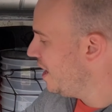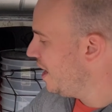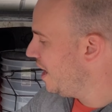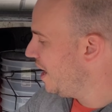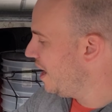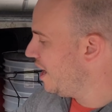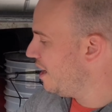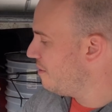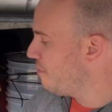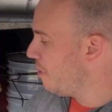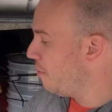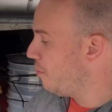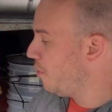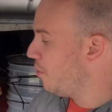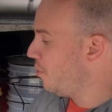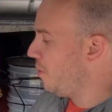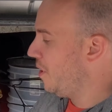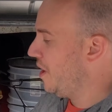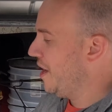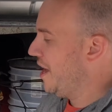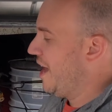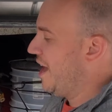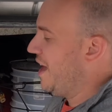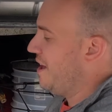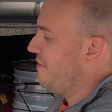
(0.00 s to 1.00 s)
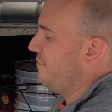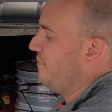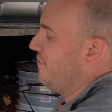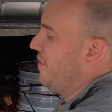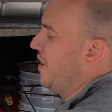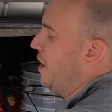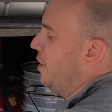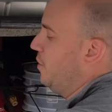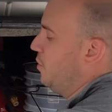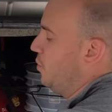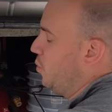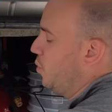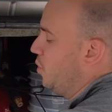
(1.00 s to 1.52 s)
But what I have
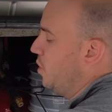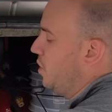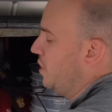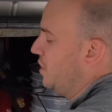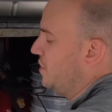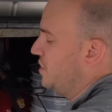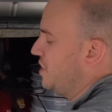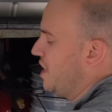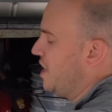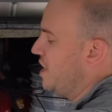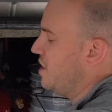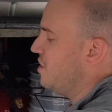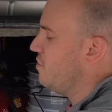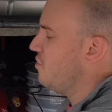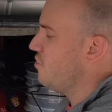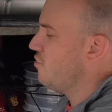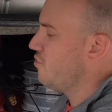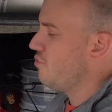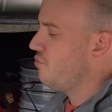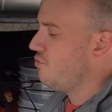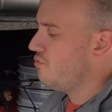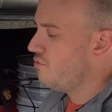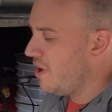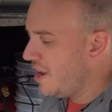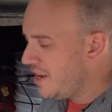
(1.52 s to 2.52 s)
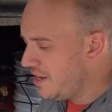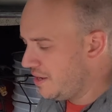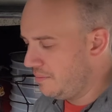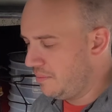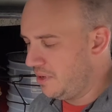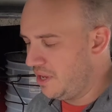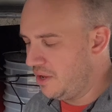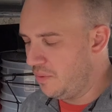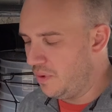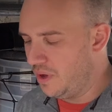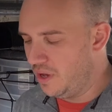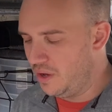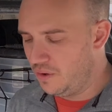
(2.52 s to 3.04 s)
found works incredibly
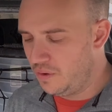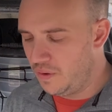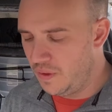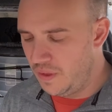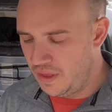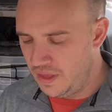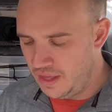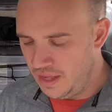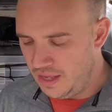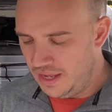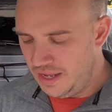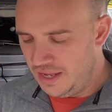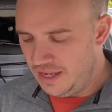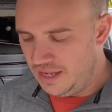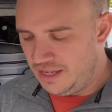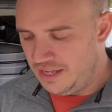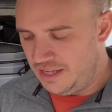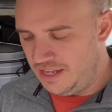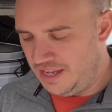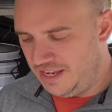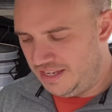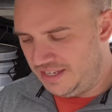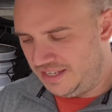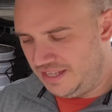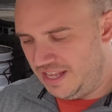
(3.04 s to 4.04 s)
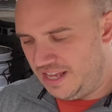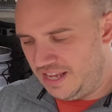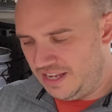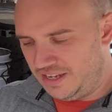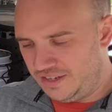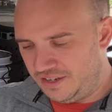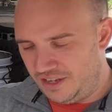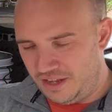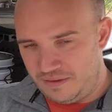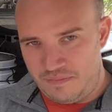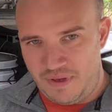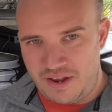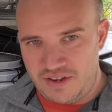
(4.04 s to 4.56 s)
well is
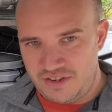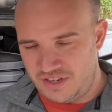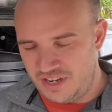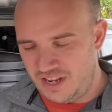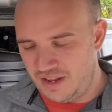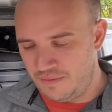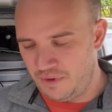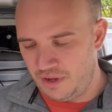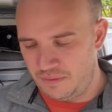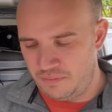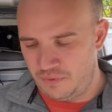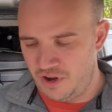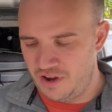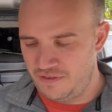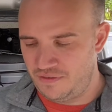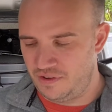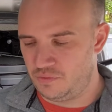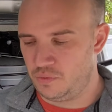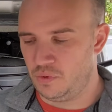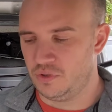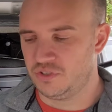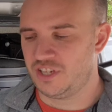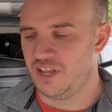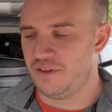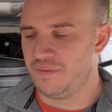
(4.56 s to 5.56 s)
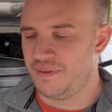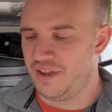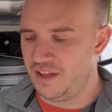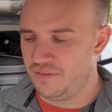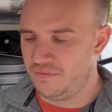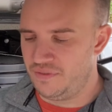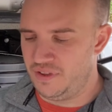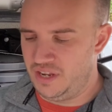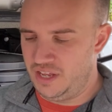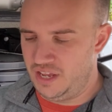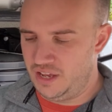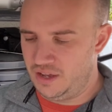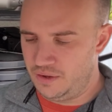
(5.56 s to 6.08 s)
this. I mentioned it in my previous What's Coming Up
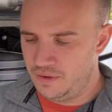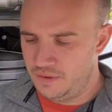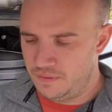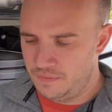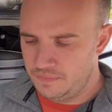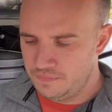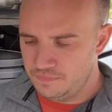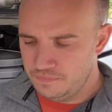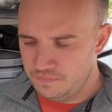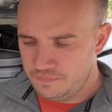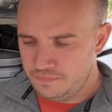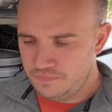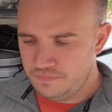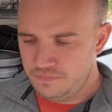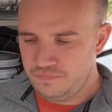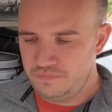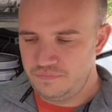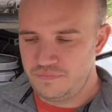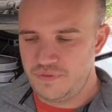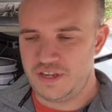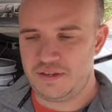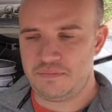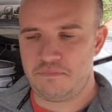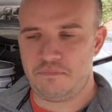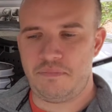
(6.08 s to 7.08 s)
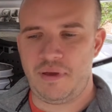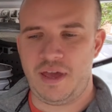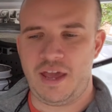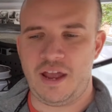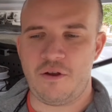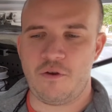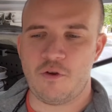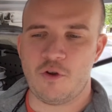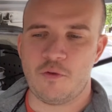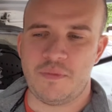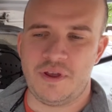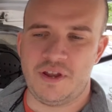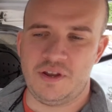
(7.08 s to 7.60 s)
video. This
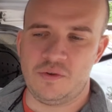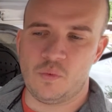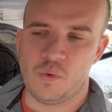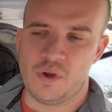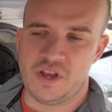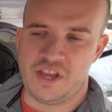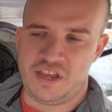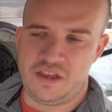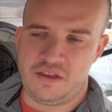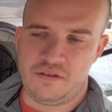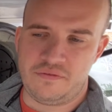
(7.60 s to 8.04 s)
pyramid weave.